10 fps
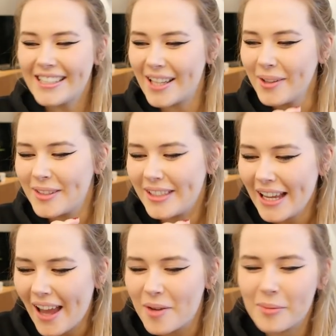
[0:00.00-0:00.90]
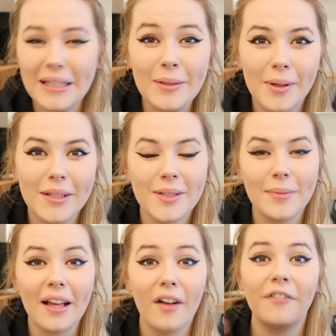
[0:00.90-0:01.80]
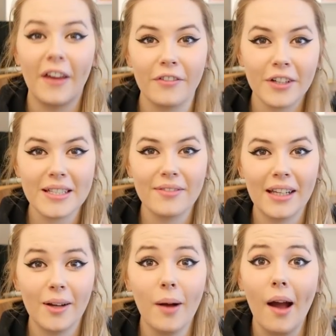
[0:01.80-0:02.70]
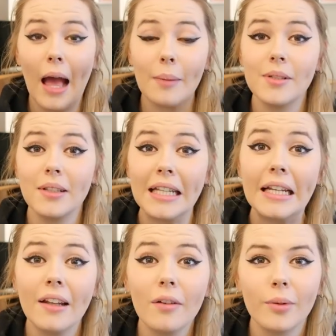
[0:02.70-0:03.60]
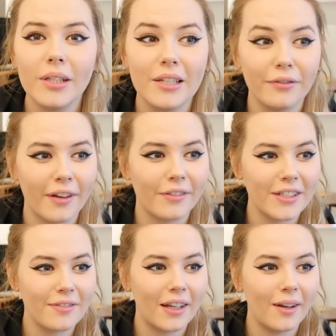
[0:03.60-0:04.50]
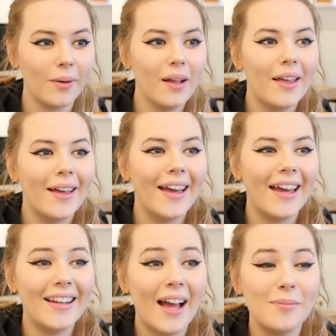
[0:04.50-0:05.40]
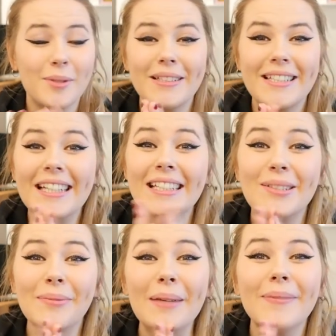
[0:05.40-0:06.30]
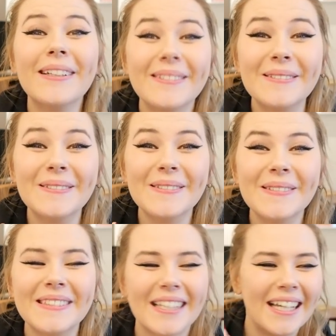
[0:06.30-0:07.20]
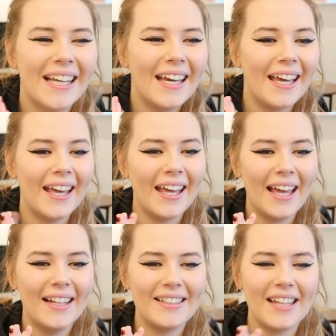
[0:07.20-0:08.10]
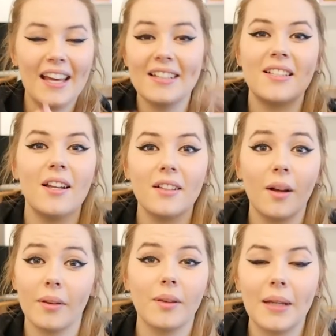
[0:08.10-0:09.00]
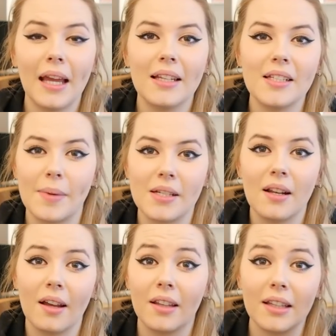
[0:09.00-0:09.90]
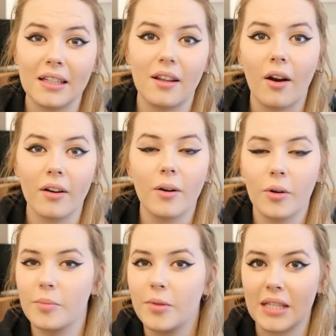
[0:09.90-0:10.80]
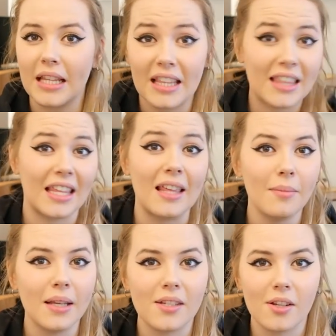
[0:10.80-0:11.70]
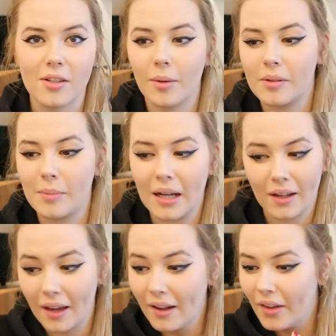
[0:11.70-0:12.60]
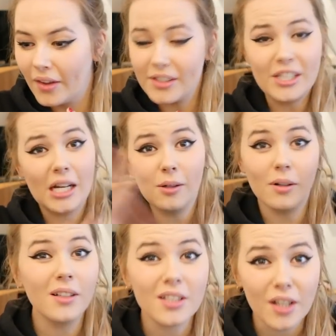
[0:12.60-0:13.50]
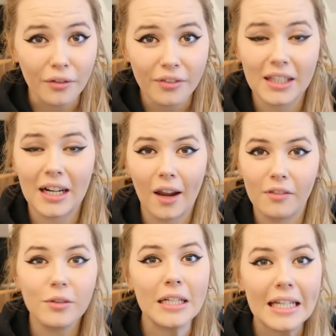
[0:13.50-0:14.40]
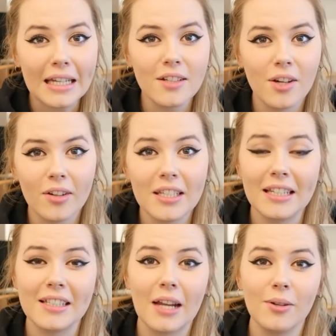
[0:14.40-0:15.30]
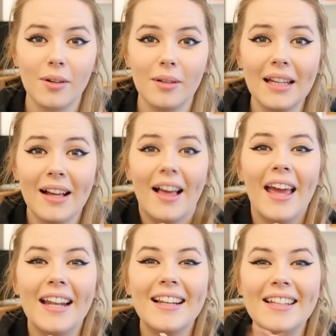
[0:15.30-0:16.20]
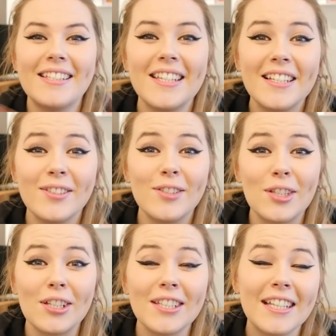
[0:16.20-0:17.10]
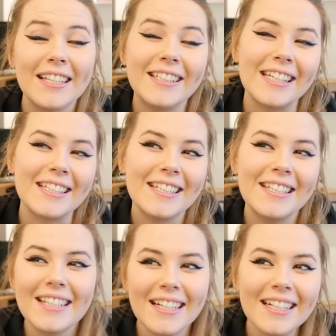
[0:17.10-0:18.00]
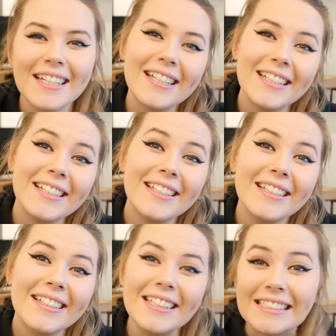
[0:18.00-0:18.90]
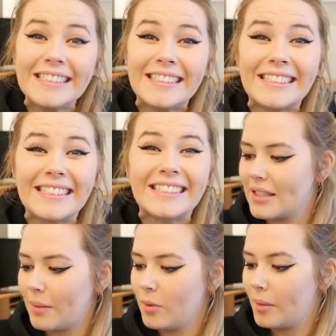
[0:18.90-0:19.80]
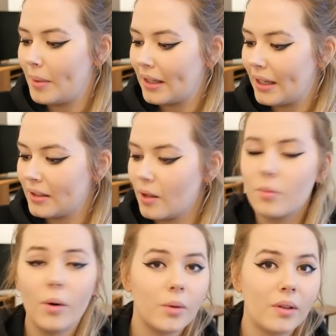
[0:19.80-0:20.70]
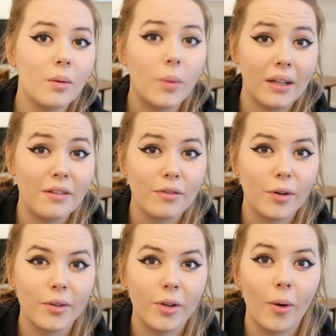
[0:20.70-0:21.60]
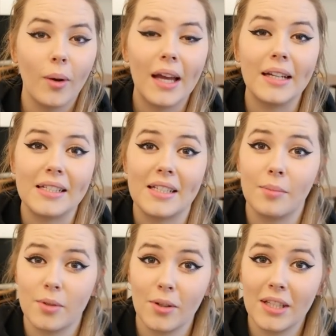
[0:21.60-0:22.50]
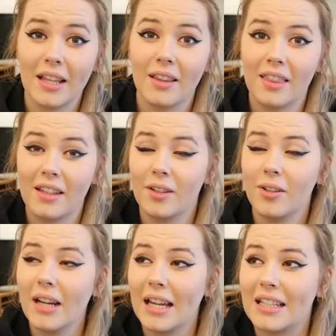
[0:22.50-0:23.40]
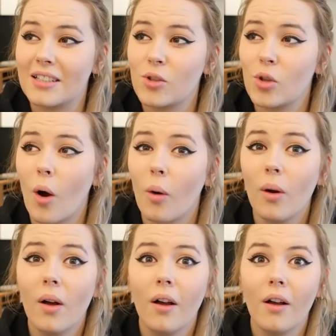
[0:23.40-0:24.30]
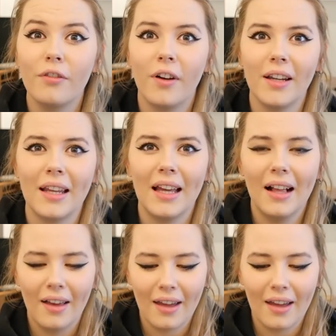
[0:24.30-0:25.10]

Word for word: So today I really wanted to make a favorites video. I absolutely love watching favorites video and I'm so excited to make my own! And, and yeah, it's not going to be any special like guitar or music theme, it's just going to be like general stuff that I have really enjoyed in January, and let's just get started! Samuel Beckett wrote Waiting for Godot and it's absurd theater and it's so funny.